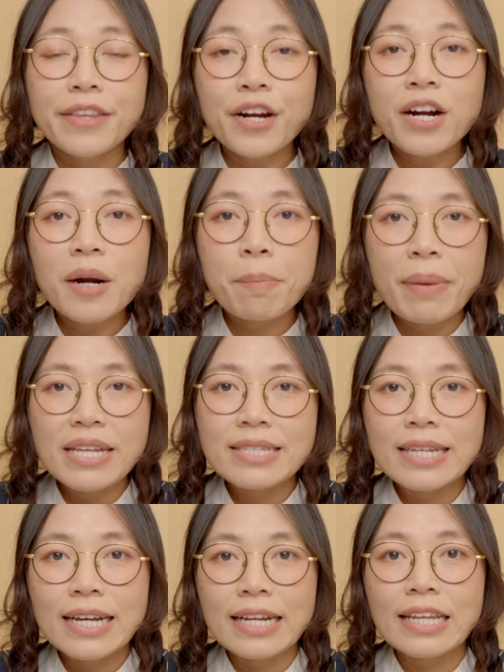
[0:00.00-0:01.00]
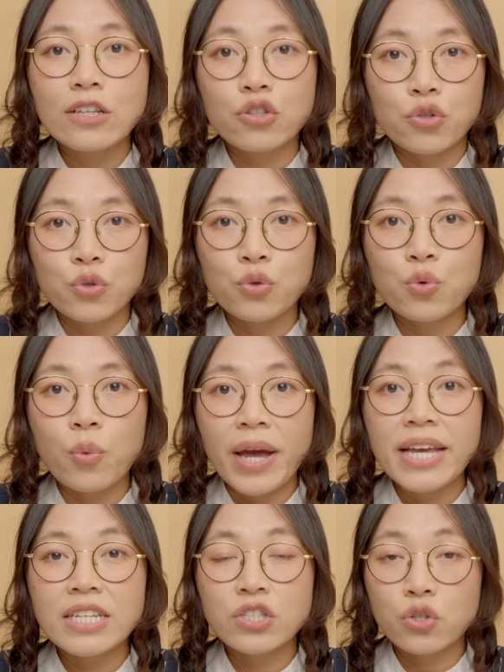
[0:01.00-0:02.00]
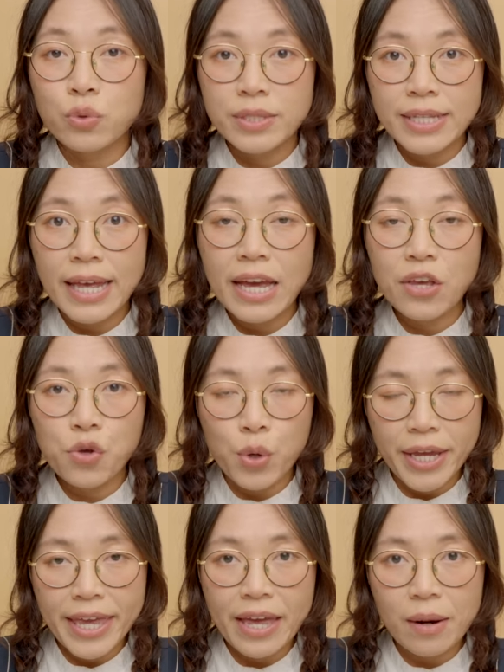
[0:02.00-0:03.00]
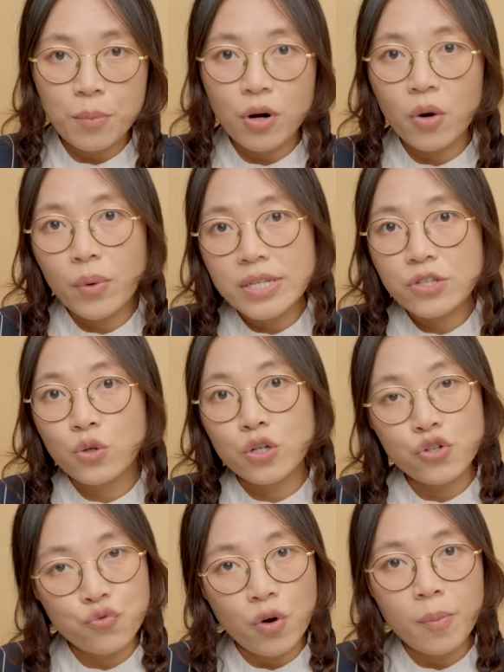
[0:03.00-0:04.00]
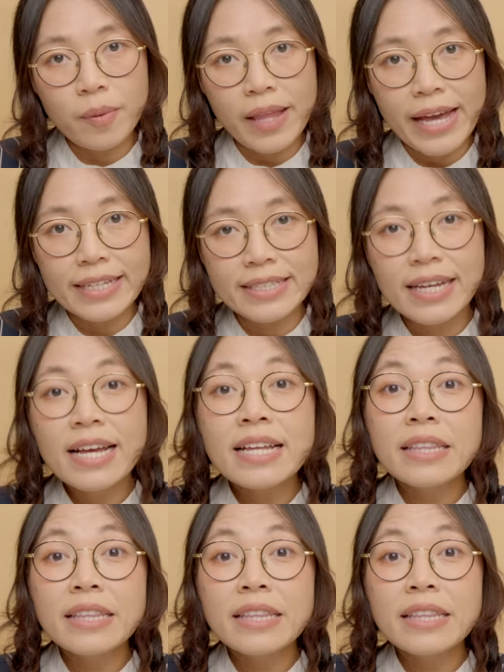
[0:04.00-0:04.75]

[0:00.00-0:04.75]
There are basically two ways to sync your camera with your strobe light.